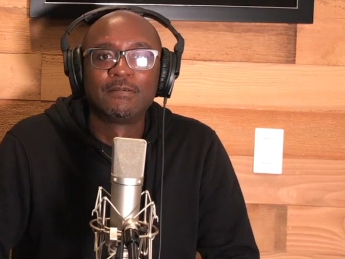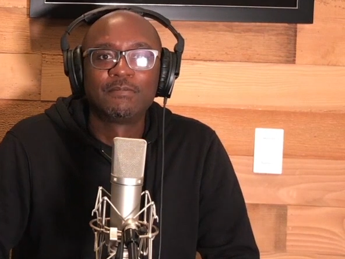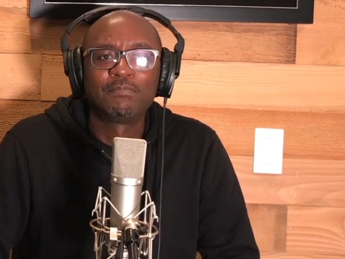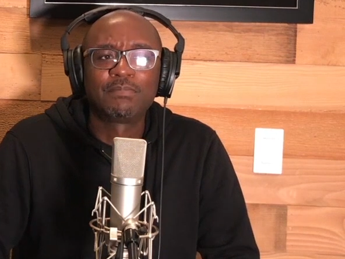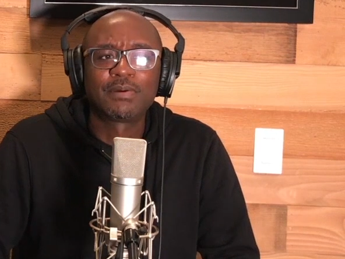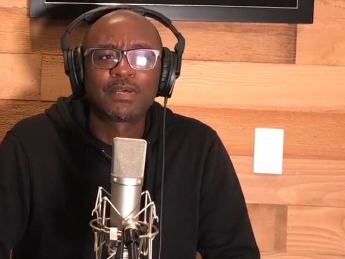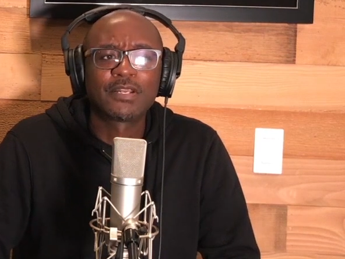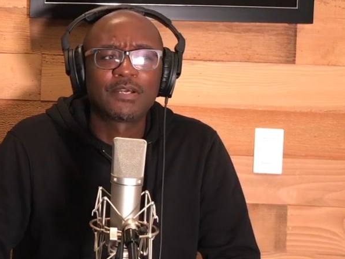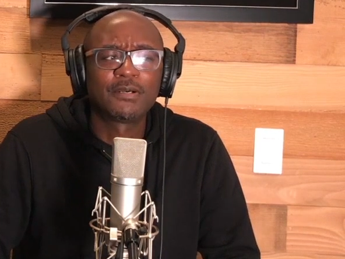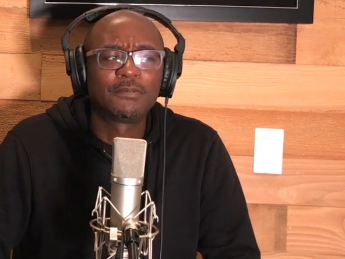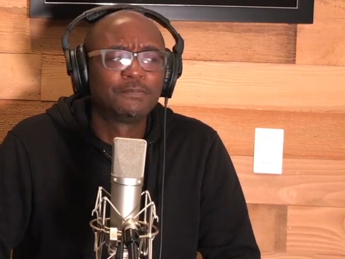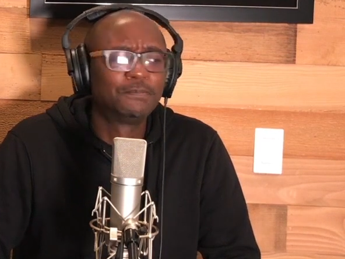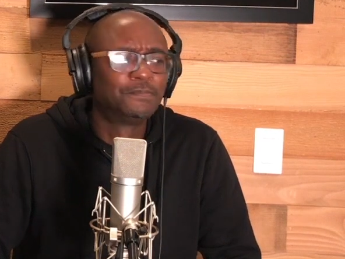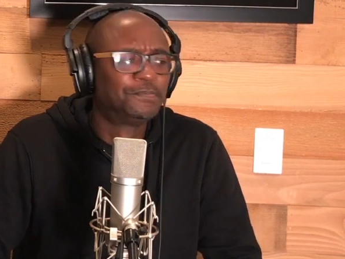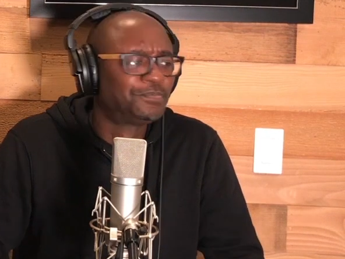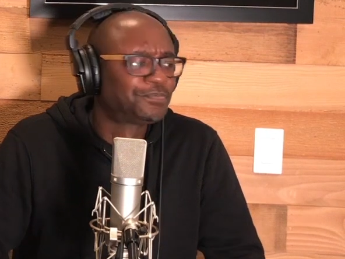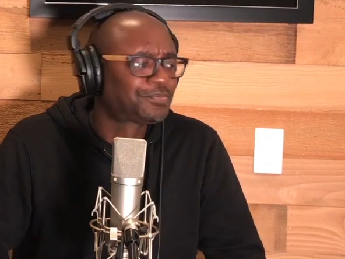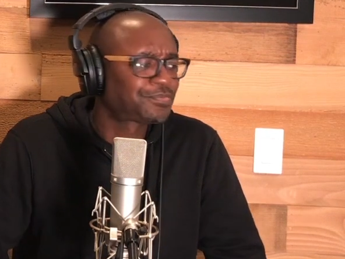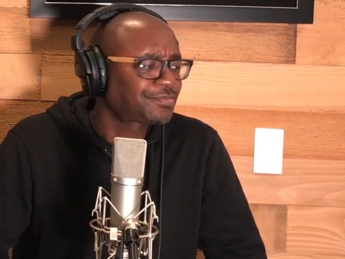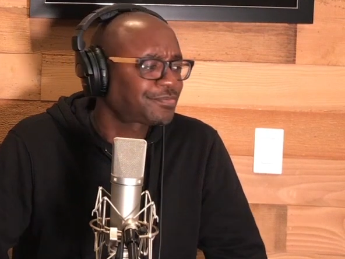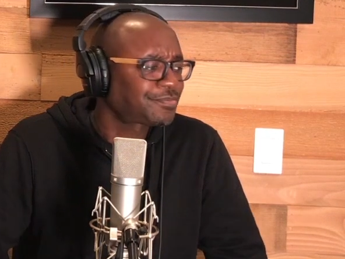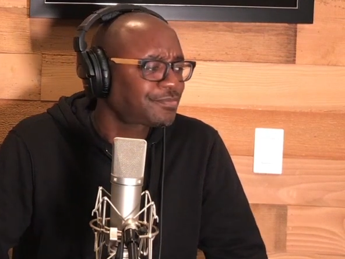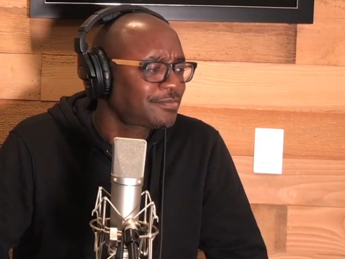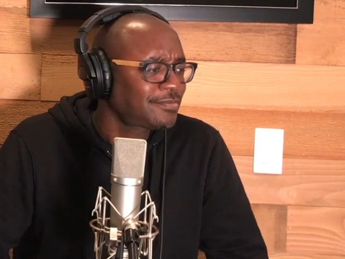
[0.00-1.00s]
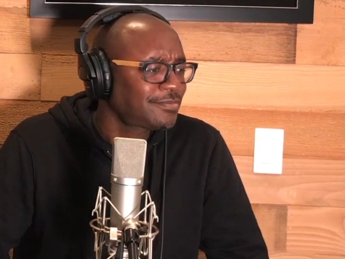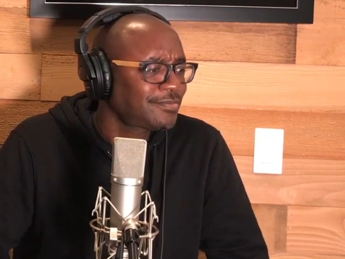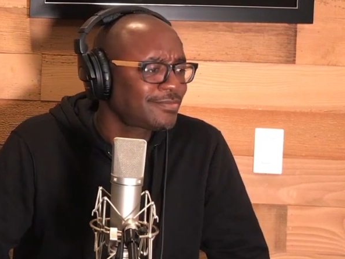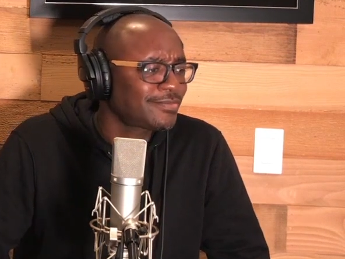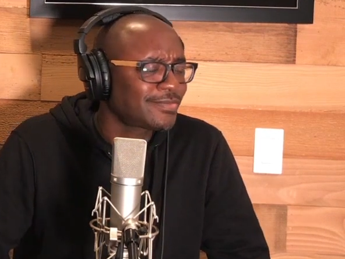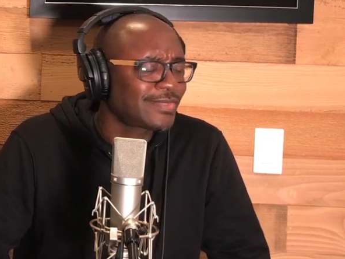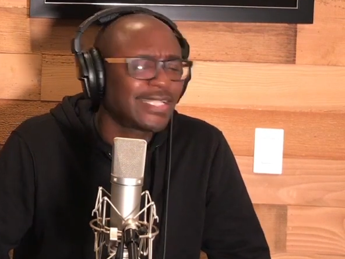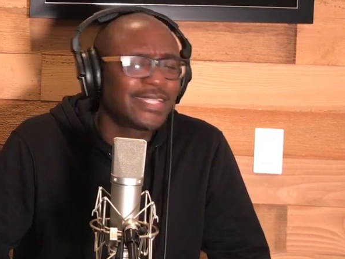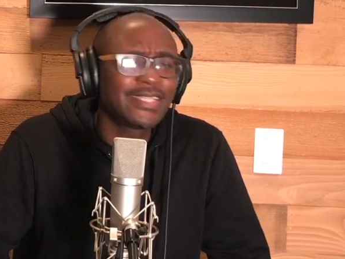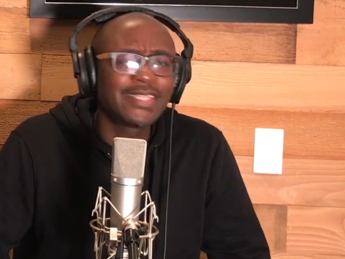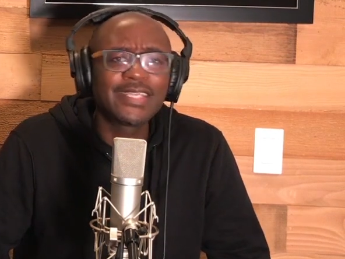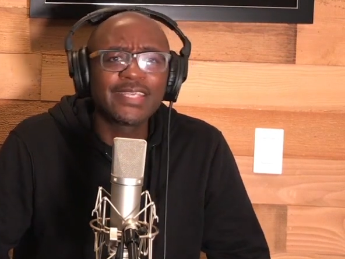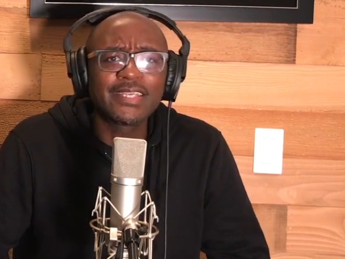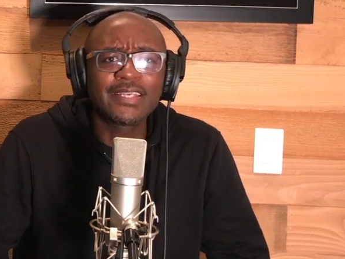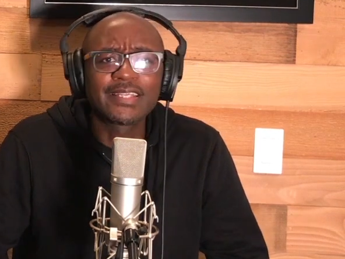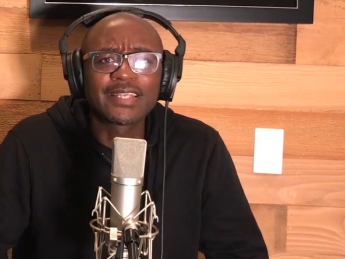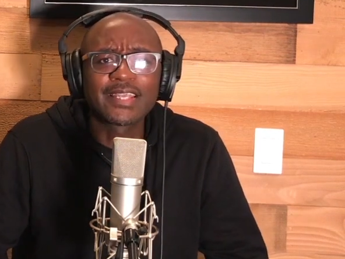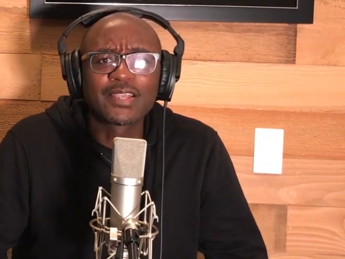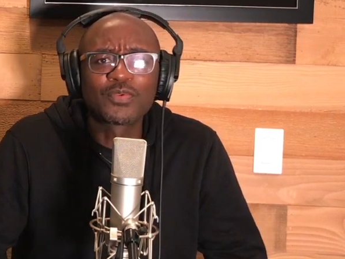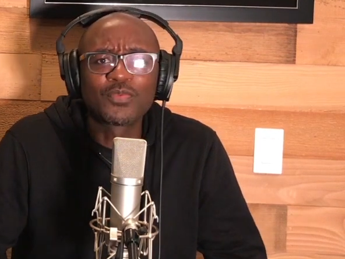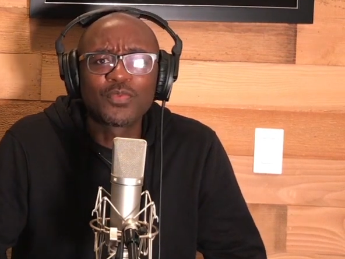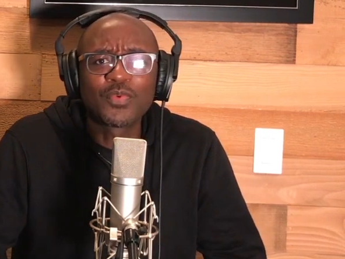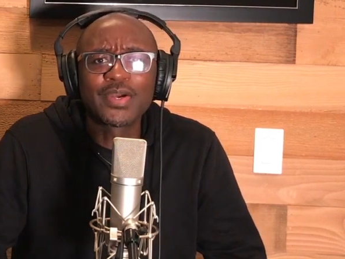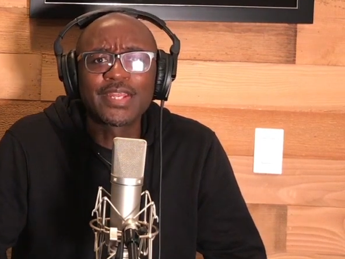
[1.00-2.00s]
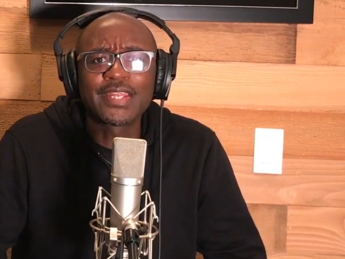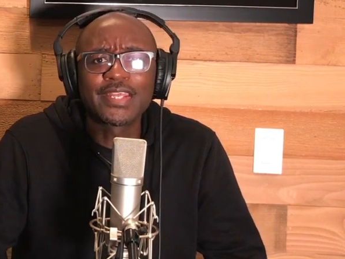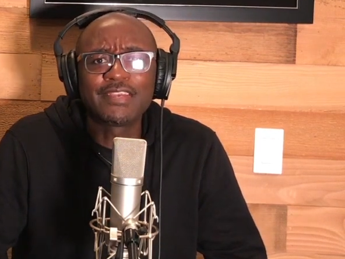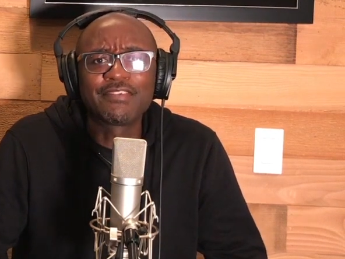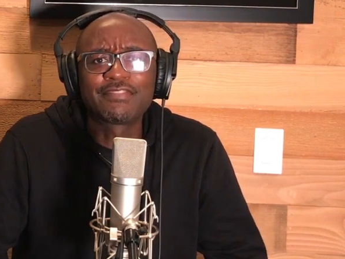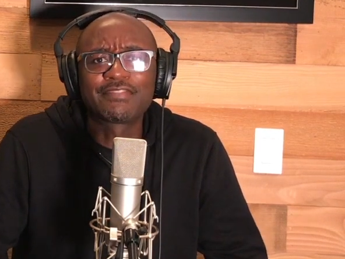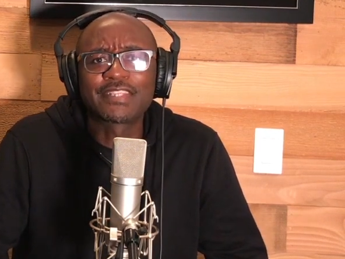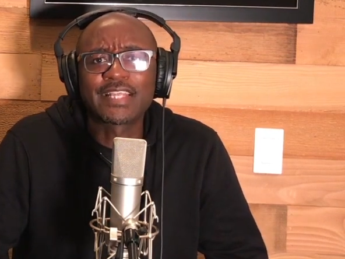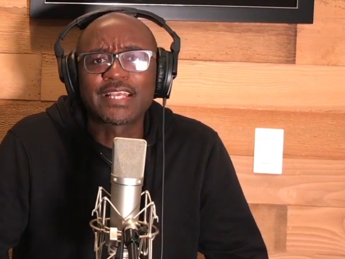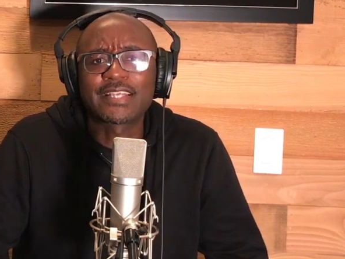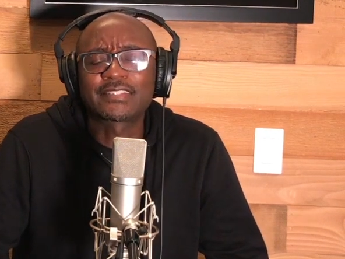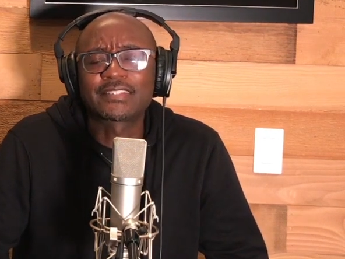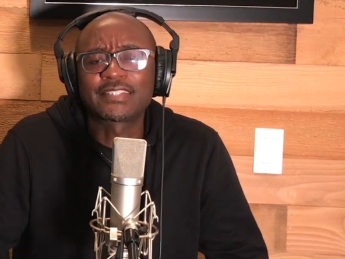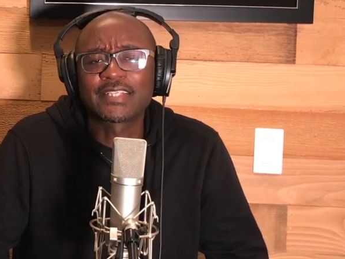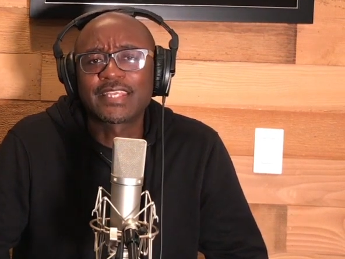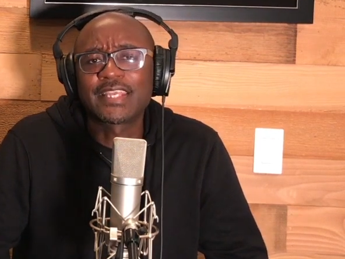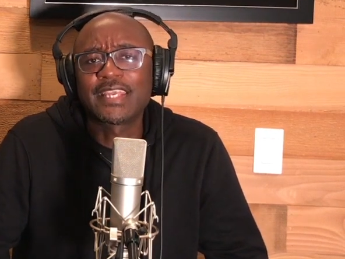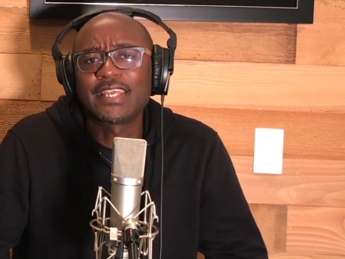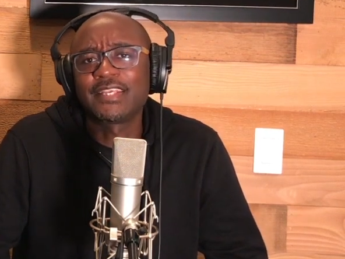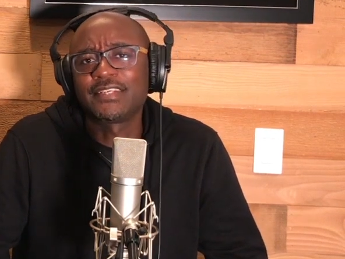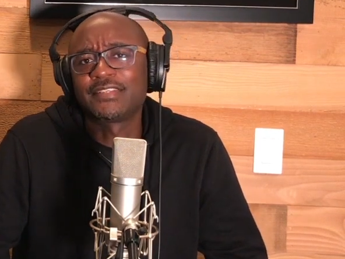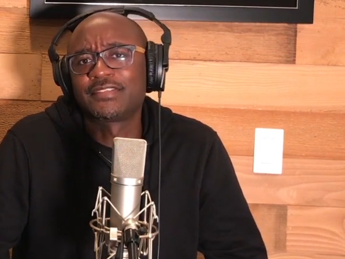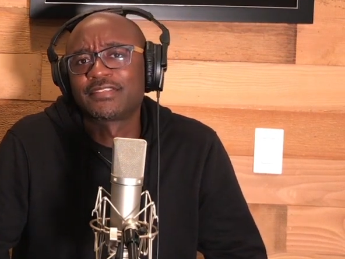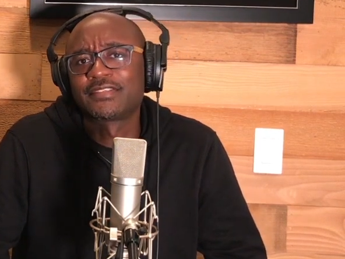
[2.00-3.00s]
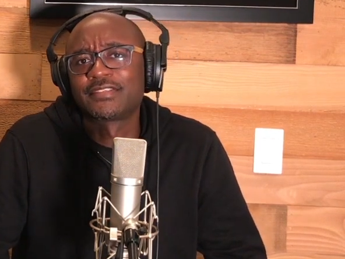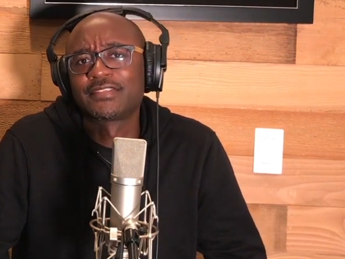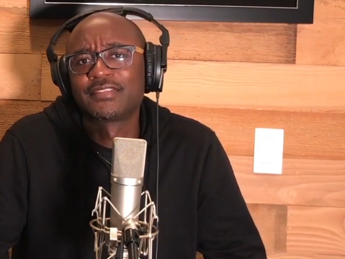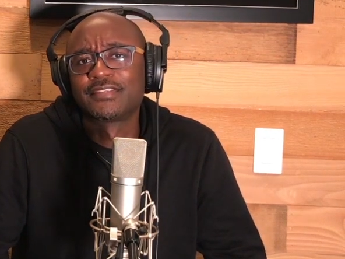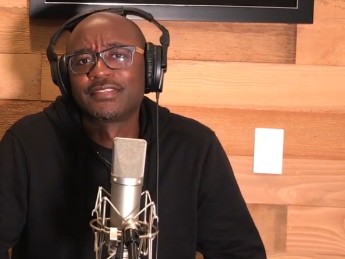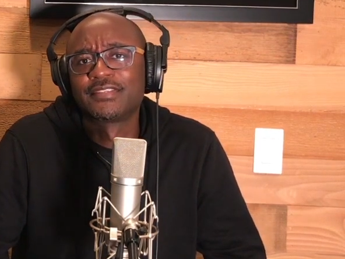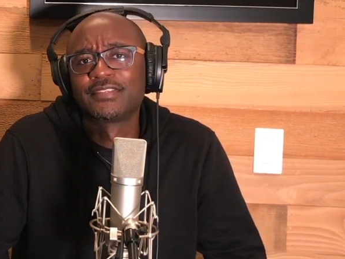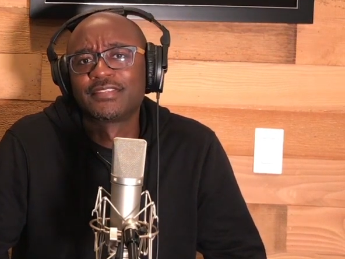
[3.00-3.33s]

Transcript: But yeah, what if that's the case?